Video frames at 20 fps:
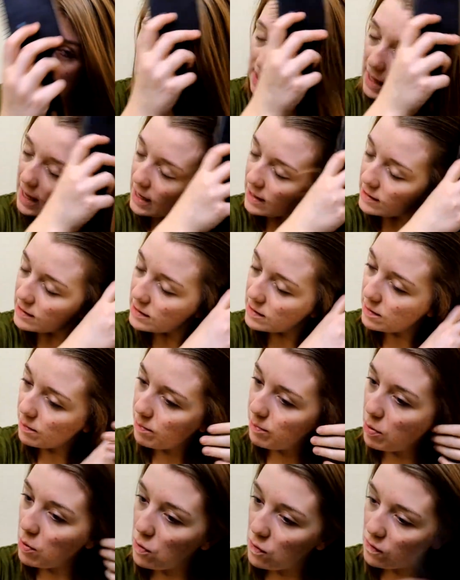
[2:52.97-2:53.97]
less
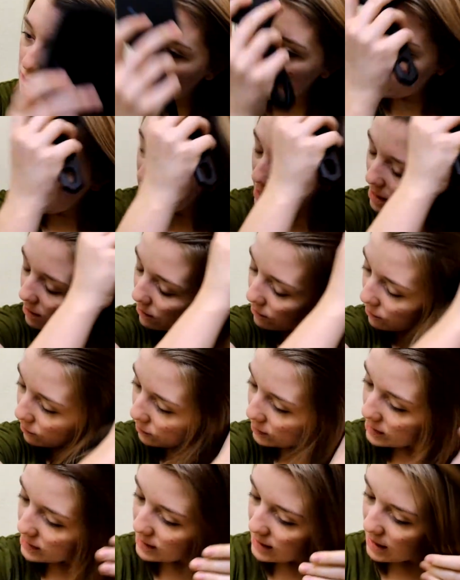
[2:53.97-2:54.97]
poofy and
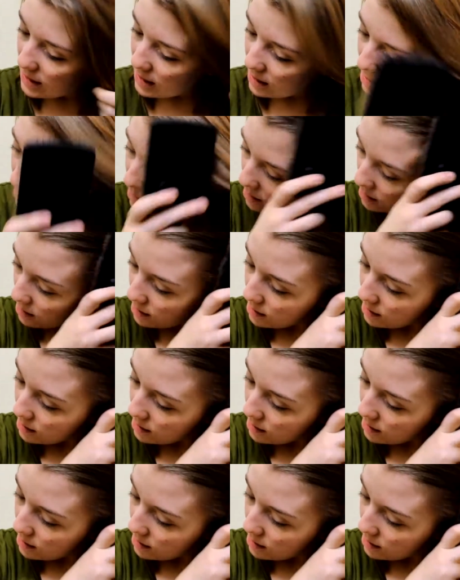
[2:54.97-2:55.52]
frizzy,